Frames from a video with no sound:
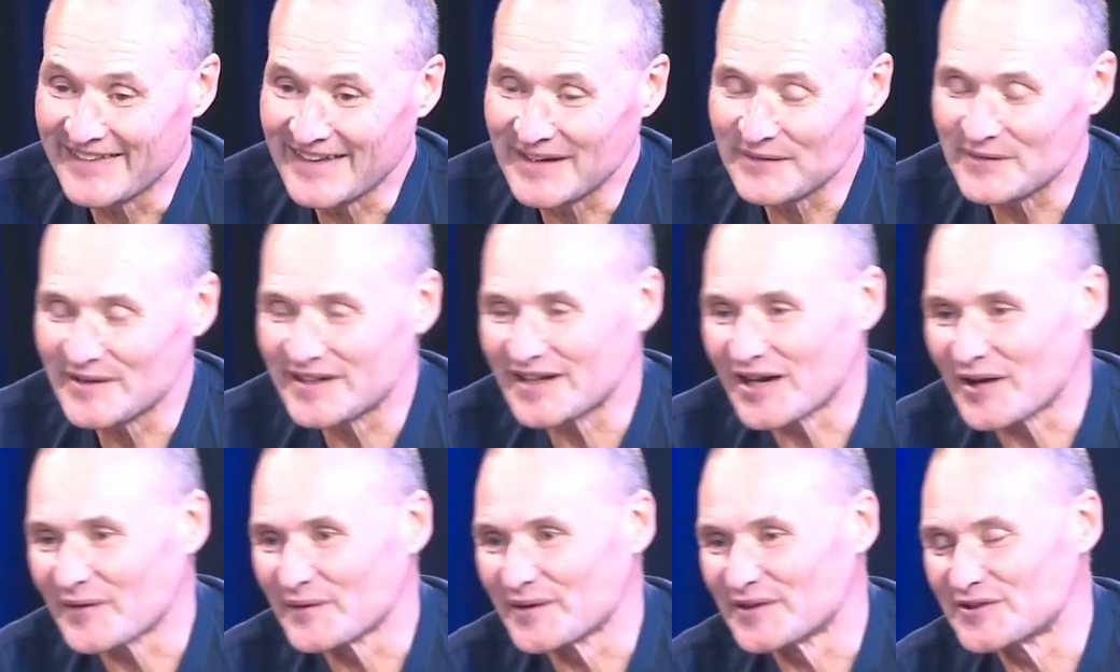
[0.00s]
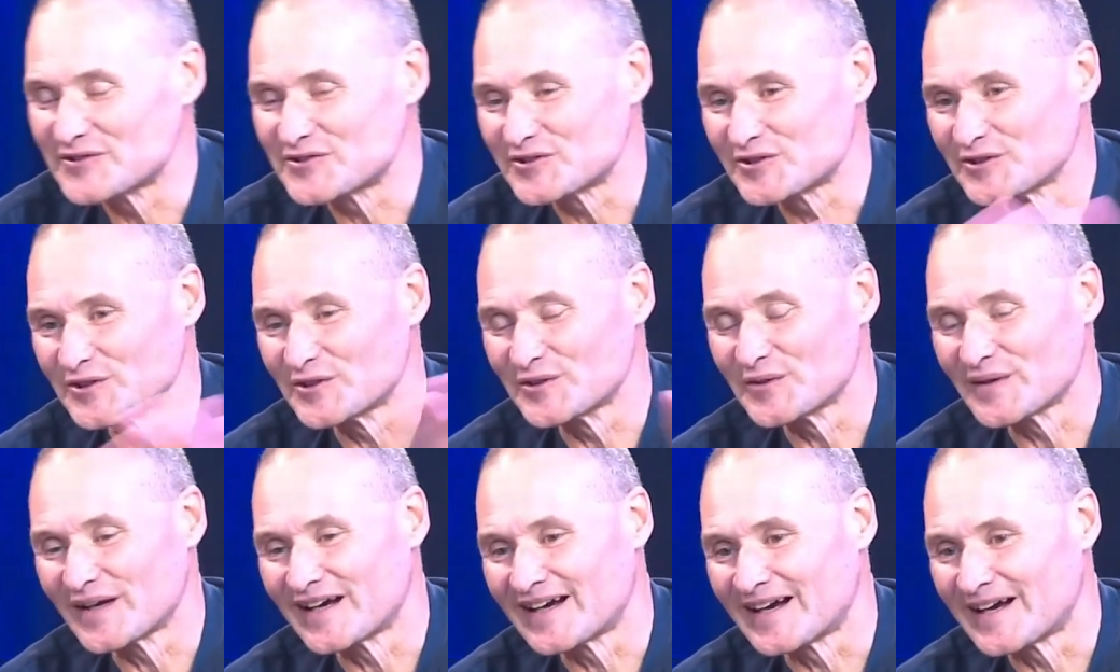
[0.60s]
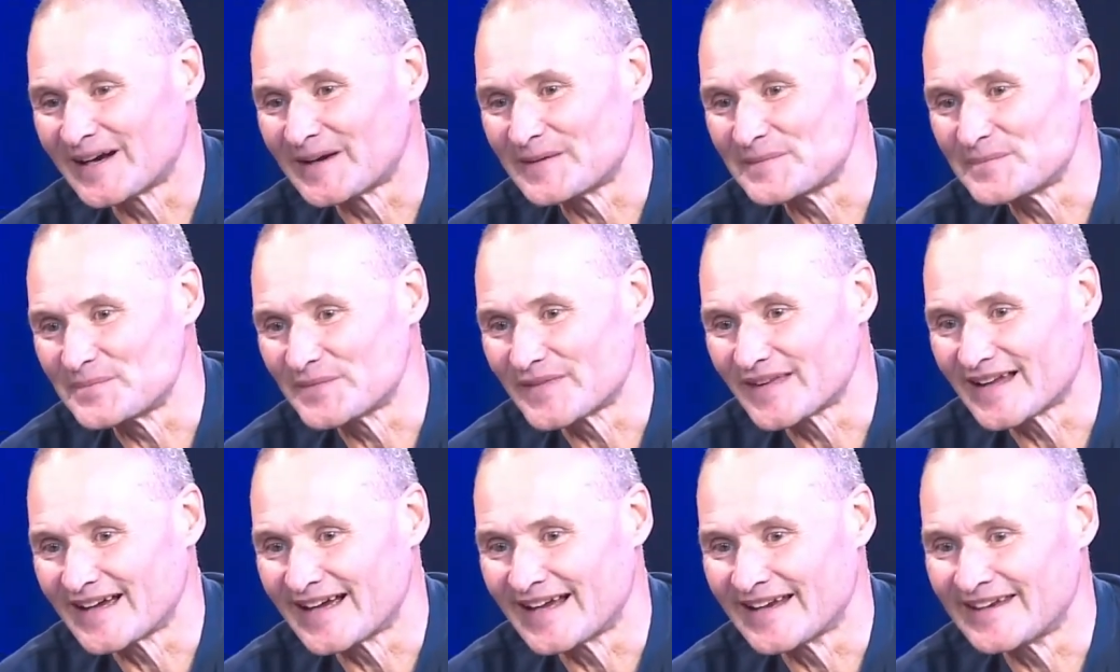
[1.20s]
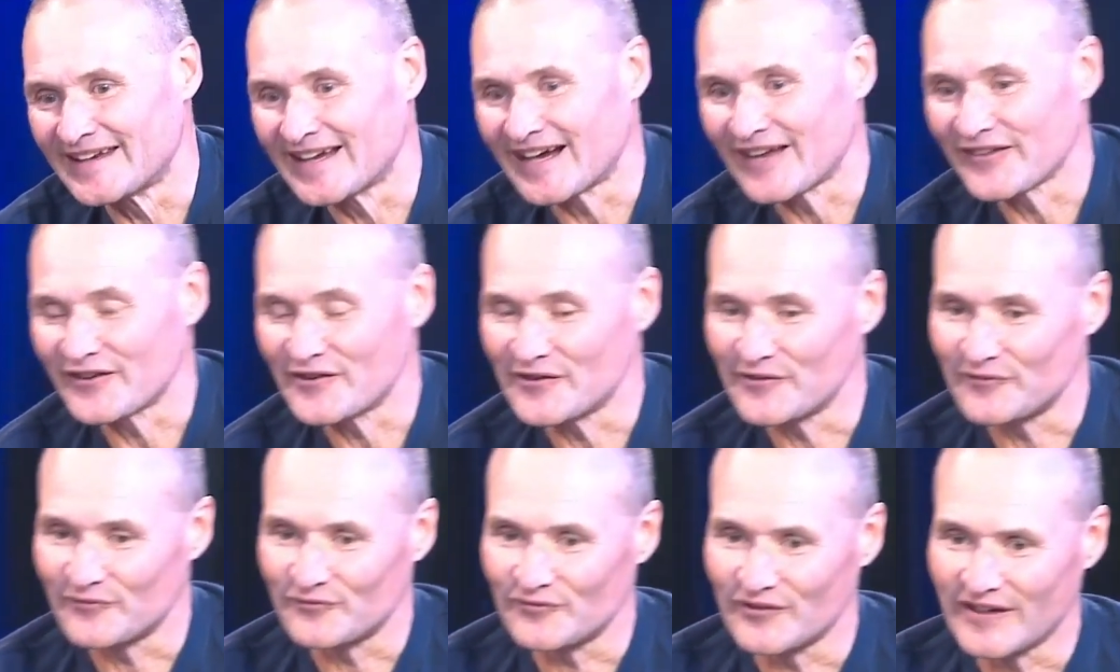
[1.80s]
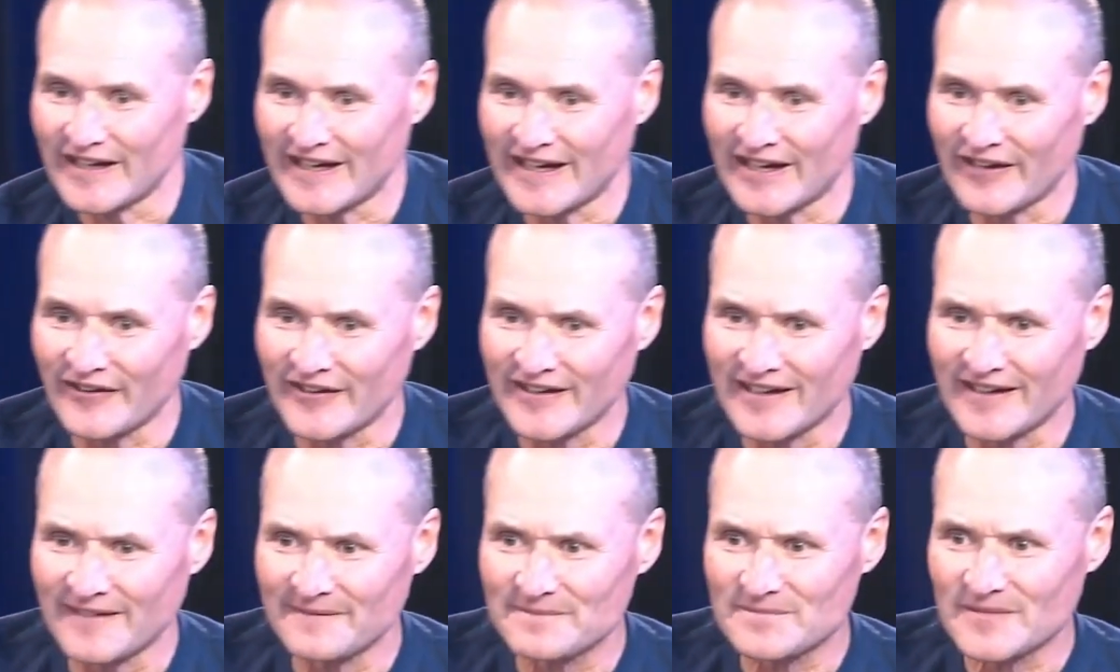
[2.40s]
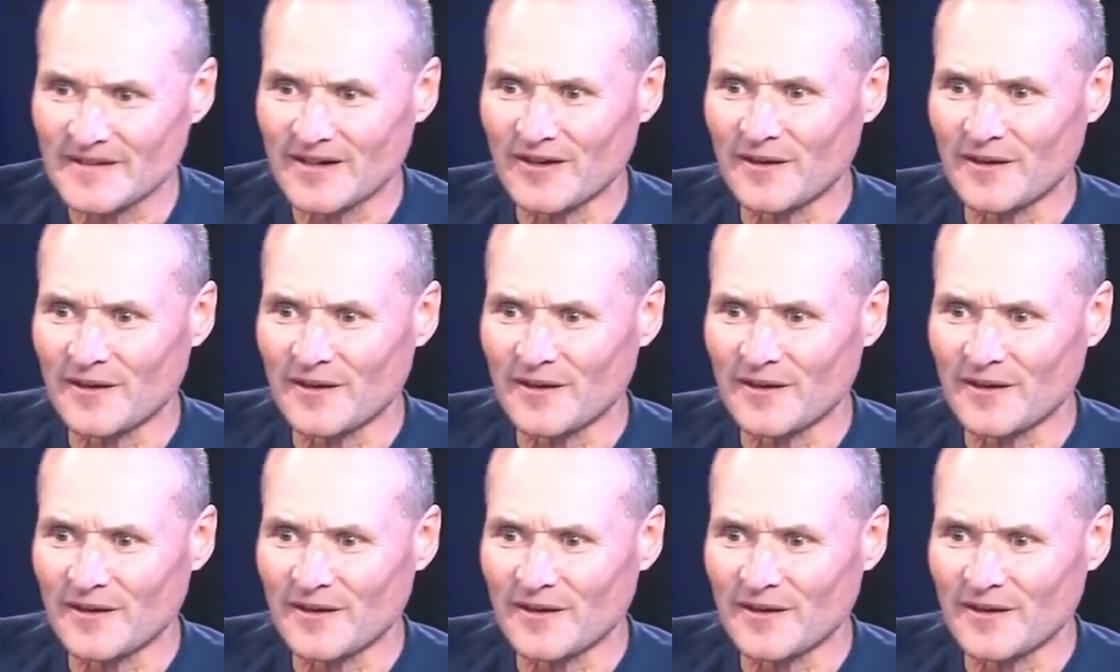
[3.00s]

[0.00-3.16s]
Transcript: then we go into another area.